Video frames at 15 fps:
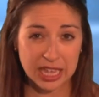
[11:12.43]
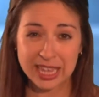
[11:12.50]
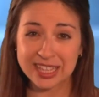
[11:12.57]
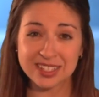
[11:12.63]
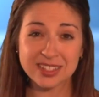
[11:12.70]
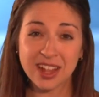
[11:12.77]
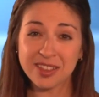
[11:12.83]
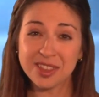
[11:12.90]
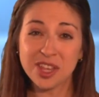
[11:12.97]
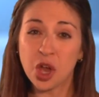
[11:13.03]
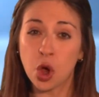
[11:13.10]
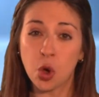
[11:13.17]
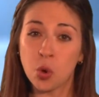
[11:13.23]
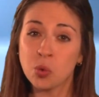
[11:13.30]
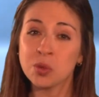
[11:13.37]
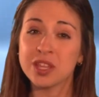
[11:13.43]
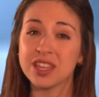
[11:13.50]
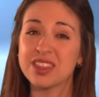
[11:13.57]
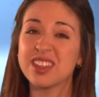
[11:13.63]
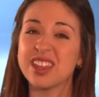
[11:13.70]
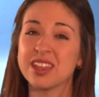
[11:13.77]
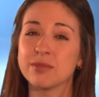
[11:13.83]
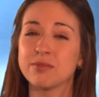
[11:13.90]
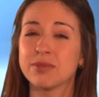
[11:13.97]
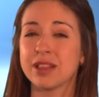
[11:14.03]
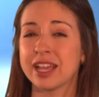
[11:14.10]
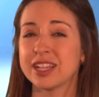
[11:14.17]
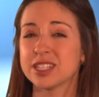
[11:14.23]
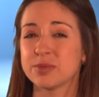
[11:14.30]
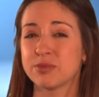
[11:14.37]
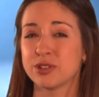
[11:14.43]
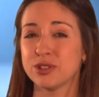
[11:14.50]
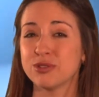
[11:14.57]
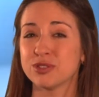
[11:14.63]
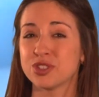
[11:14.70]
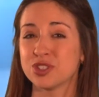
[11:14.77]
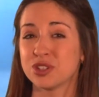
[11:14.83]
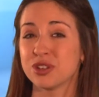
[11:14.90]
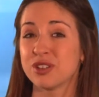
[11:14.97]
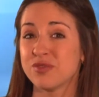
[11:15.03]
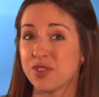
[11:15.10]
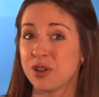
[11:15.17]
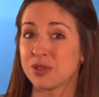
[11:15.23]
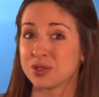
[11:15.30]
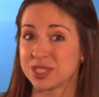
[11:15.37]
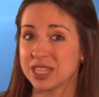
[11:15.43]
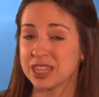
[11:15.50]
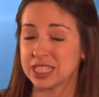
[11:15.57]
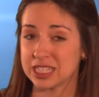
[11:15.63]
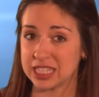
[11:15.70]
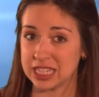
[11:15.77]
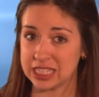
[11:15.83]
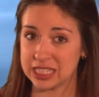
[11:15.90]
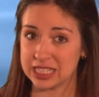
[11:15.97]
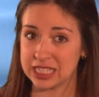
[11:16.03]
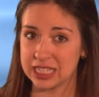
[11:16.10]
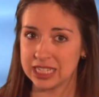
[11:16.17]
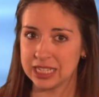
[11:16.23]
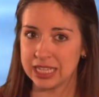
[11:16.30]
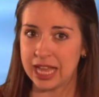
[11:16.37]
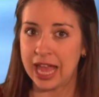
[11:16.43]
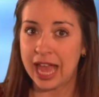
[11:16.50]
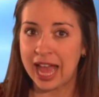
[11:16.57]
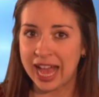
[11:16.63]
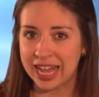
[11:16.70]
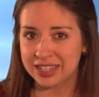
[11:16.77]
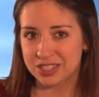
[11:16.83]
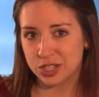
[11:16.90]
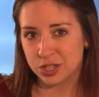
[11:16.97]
is not the only thing plants produce during photosynthesis. As the